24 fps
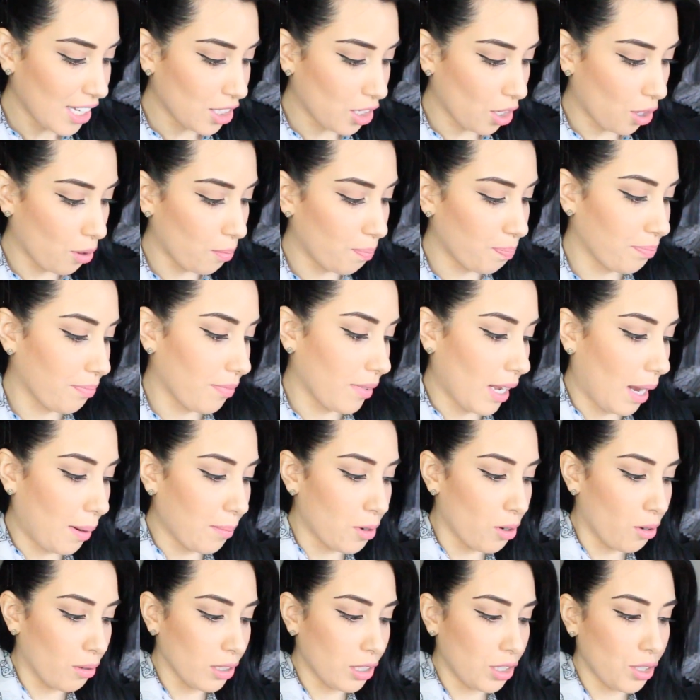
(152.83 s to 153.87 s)
So
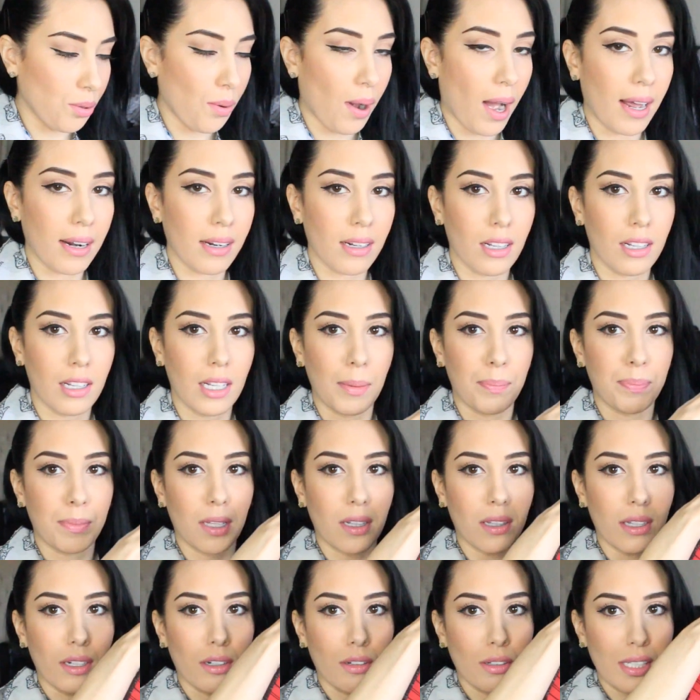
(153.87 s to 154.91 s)
I'm going to unclip
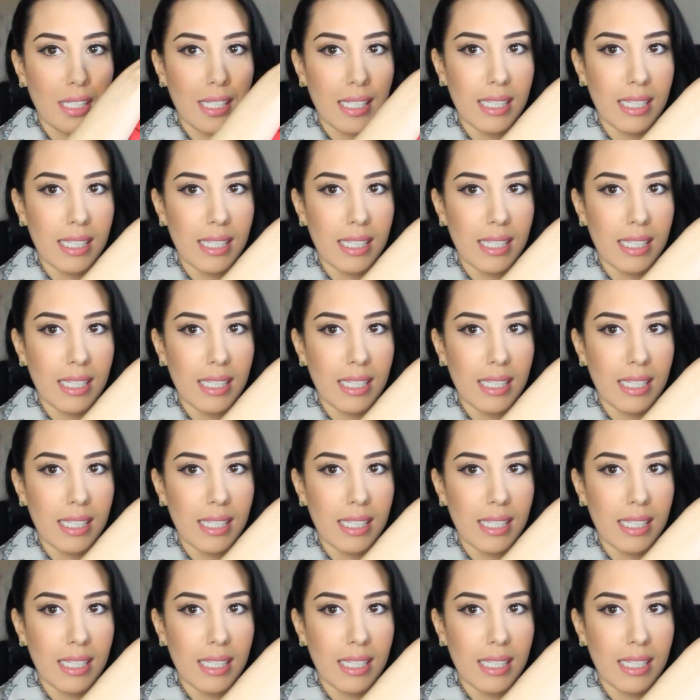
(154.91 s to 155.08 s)
the little